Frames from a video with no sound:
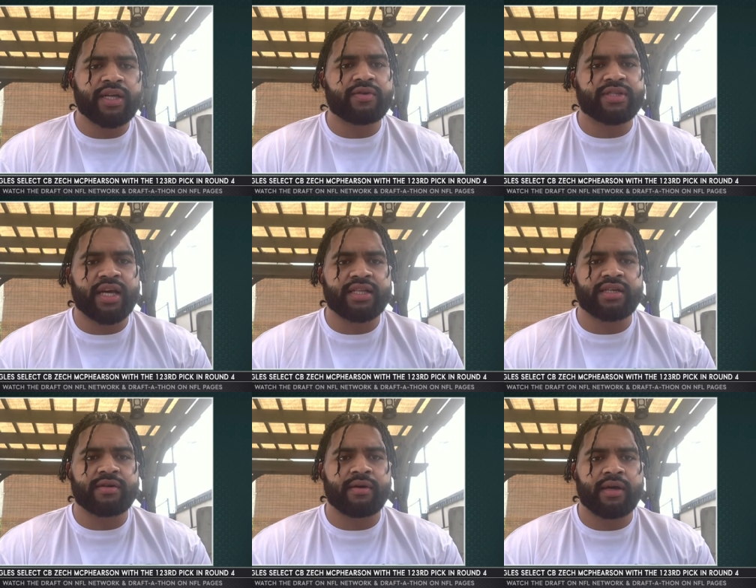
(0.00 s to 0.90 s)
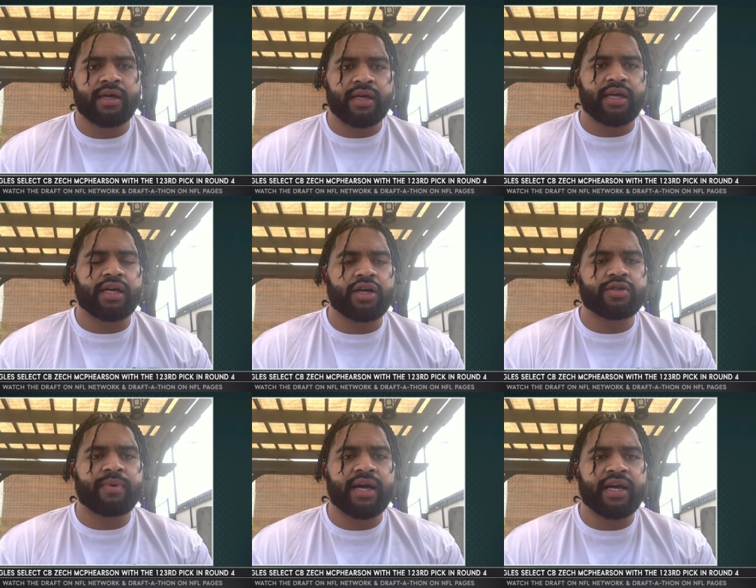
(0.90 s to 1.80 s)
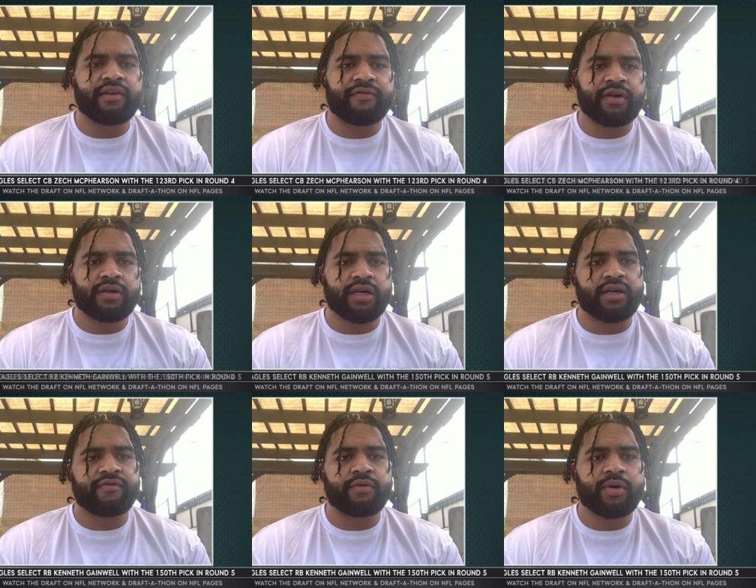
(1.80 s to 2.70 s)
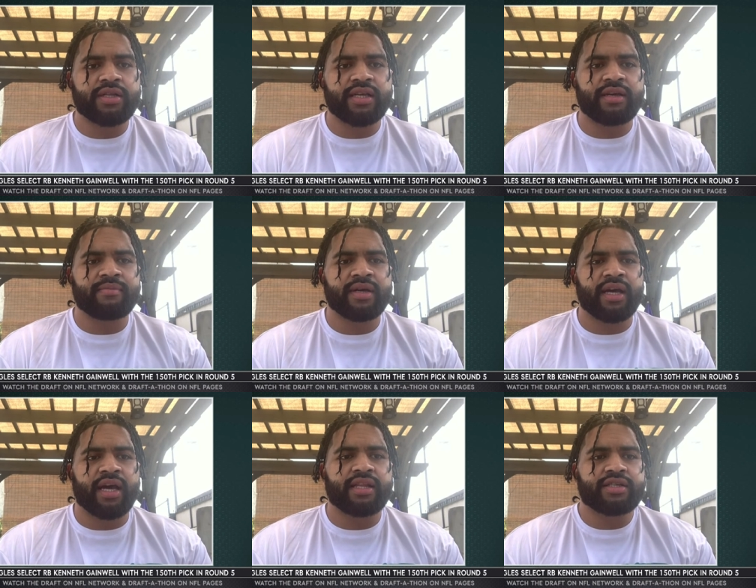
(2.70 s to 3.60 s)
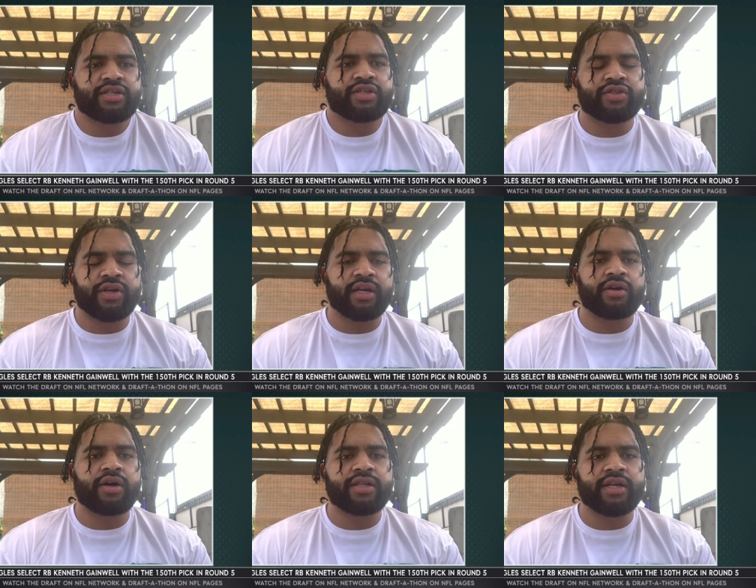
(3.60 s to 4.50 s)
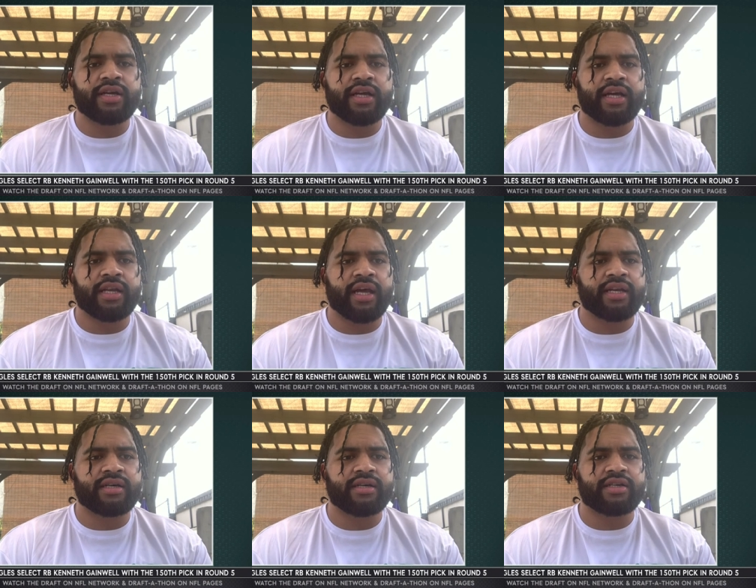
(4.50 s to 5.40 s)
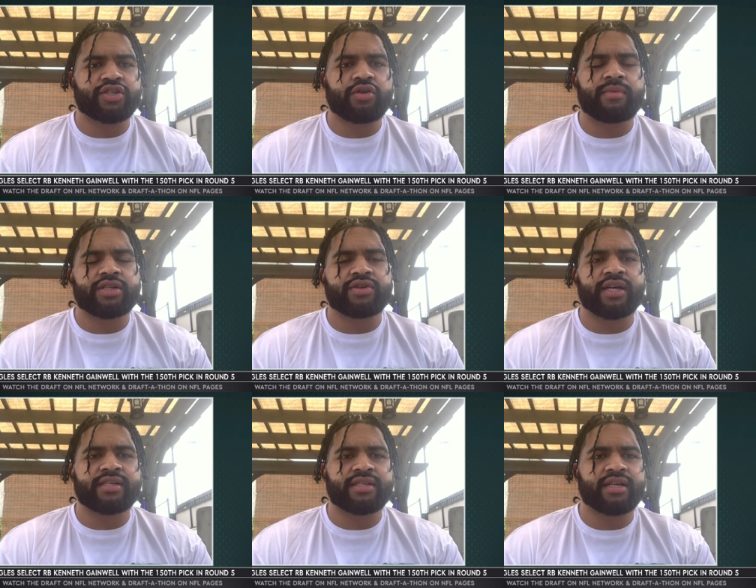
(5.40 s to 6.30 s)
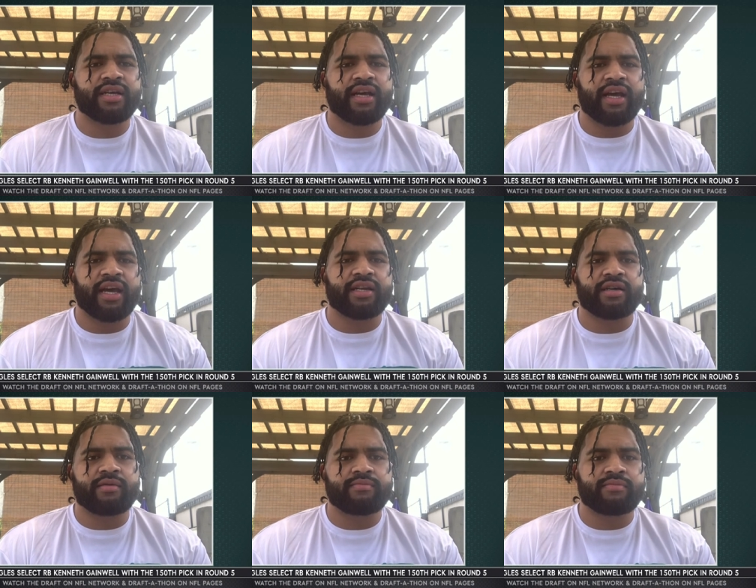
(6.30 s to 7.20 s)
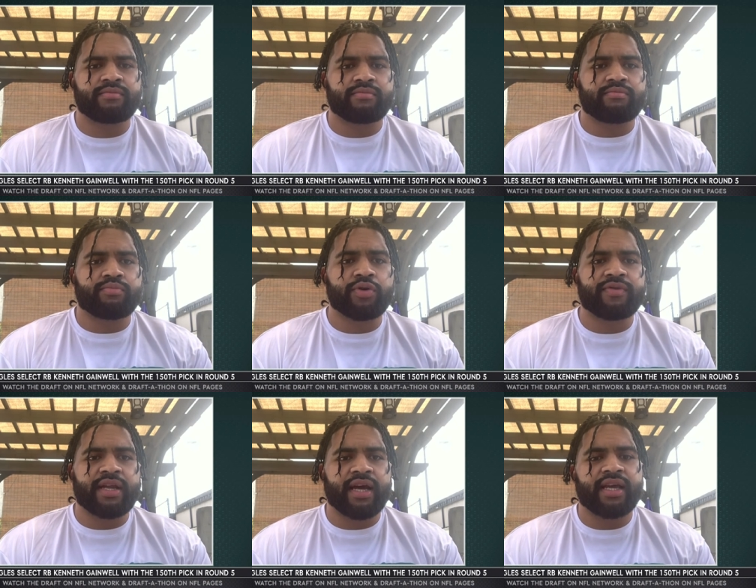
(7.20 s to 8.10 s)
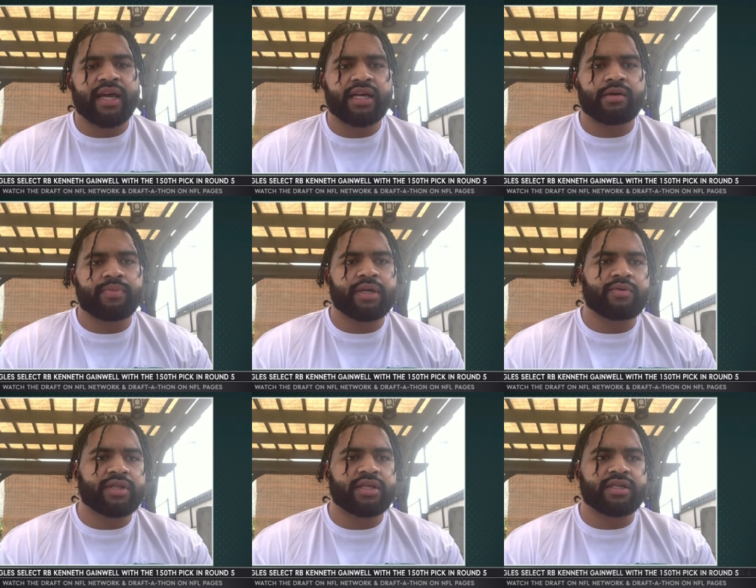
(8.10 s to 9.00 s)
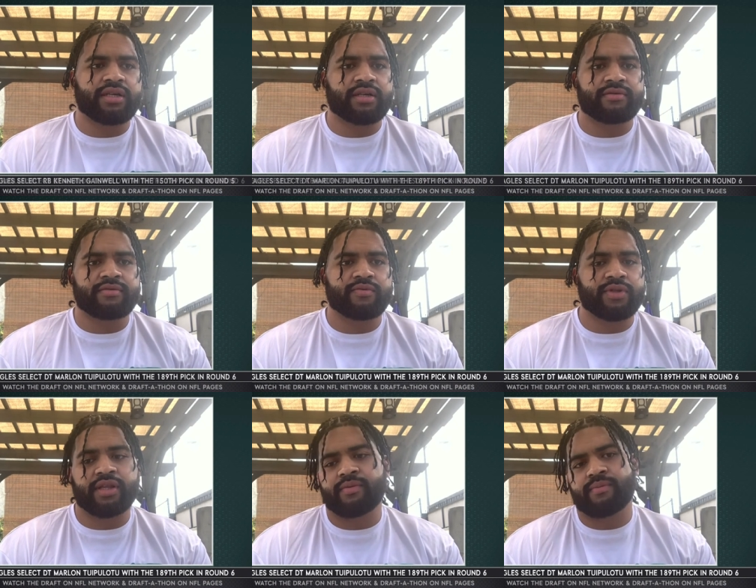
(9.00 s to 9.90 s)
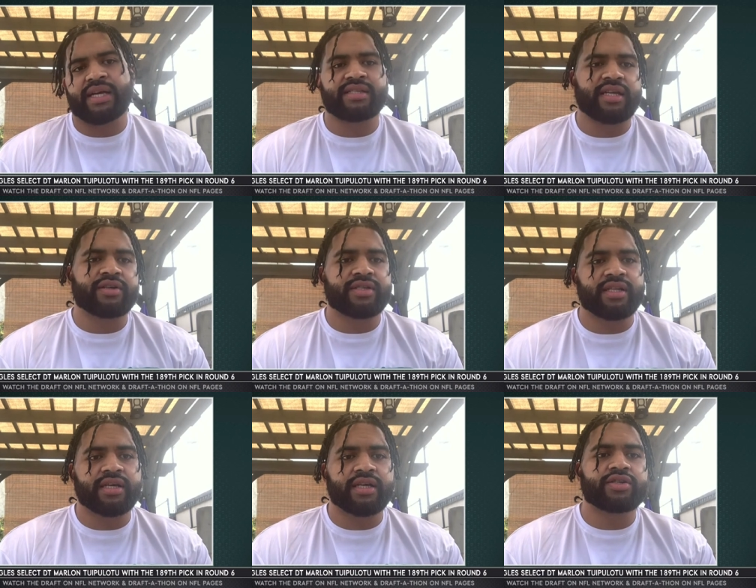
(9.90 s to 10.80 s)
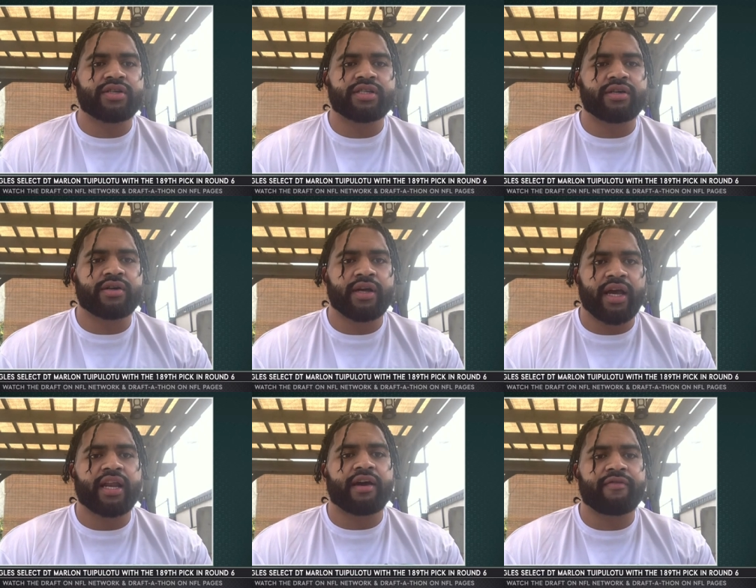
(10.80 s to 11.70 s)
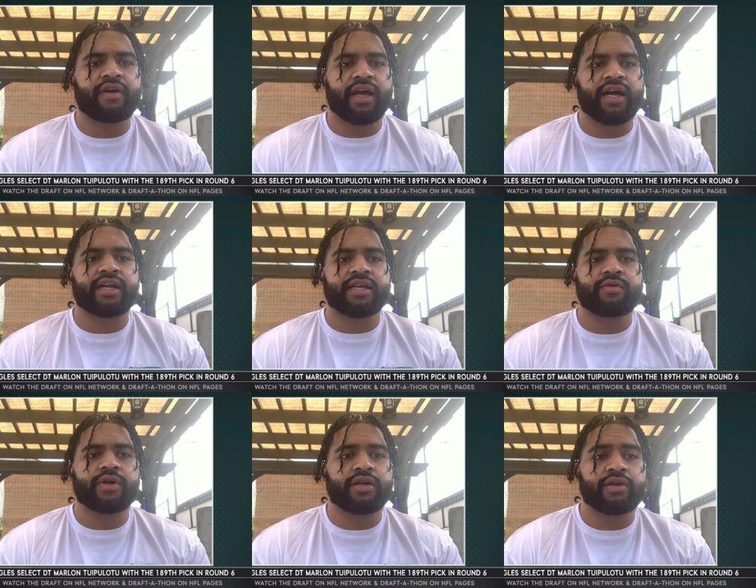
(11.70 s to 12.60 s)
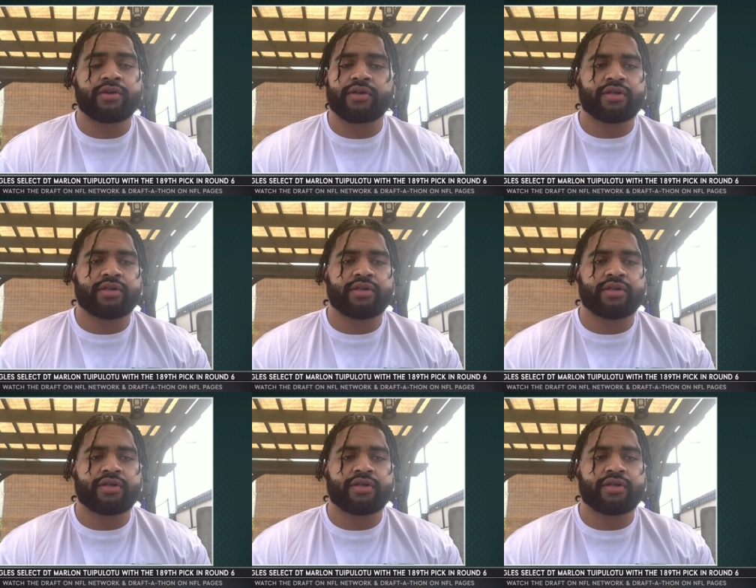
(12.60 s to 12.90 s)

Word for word: what it was like to get coached by an N F L uh, football team, and then just trying to go out there and, and, and uh, show my strengths and uh, prove that I can compete with these uh, with the best seniors in the country. So, and I felt like I did well.